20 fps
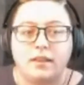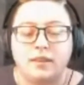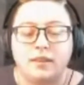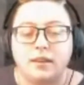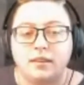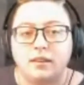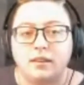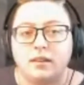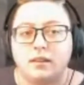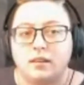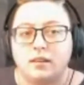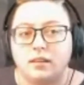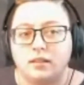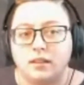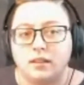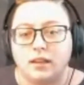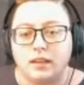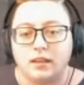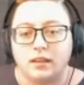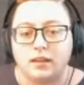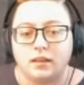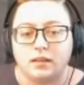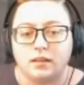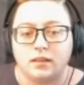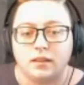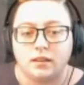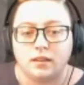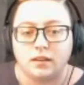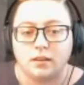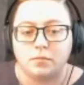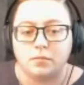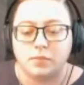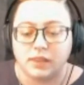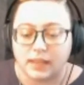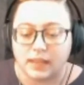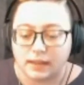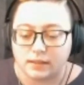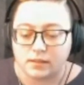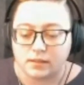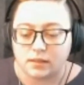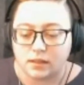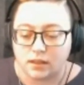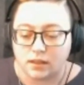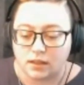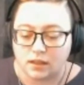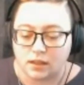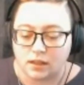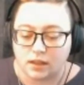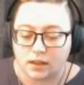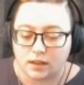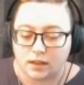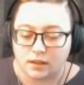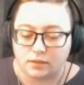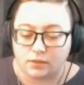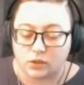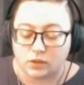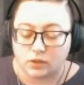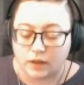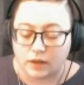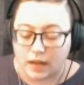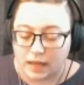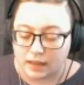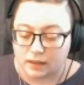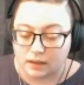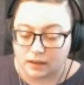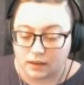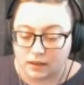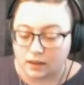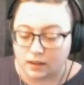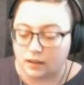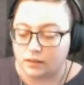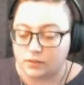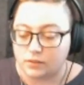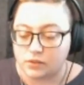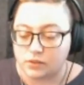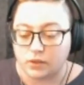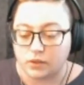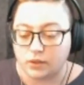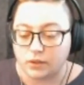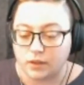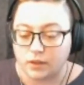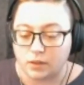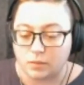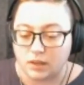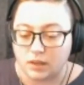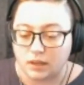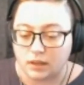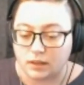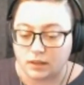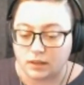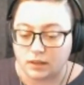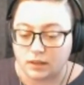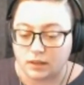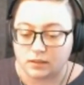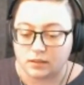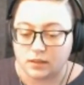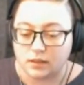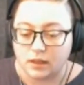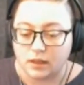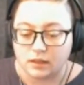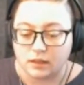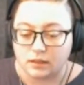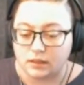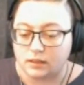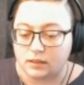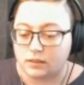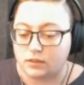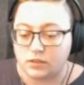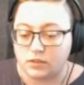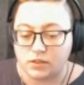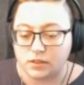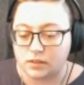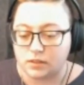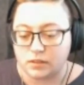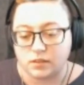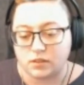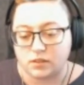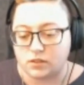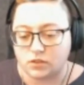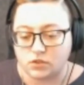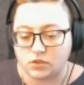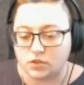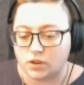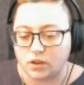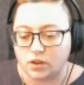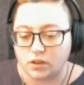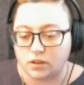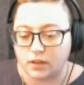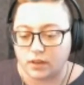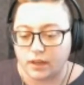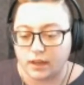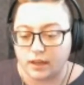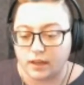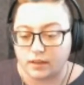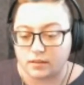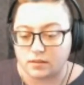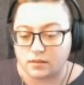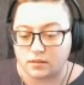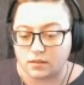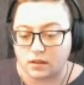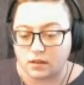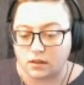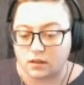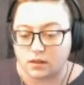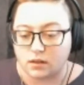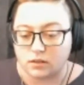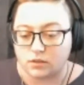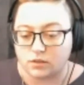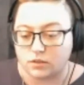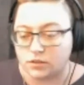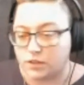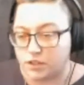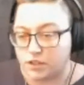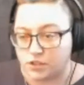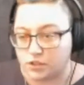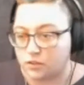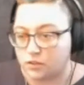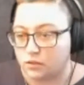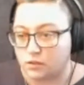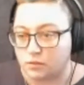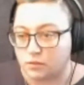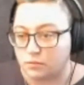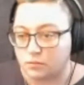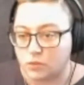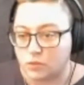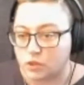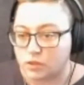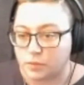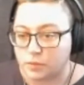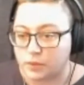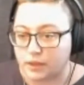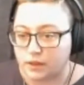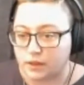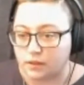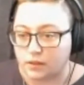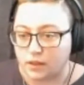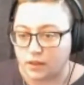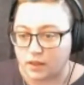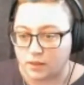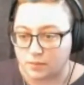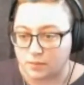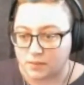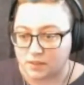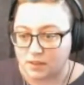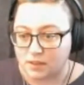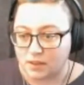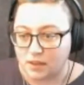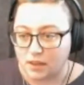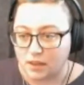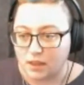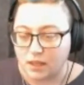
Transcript: I think that like the complexity and variety of solo game mechanics is just as strong as our traditional multiplayer games.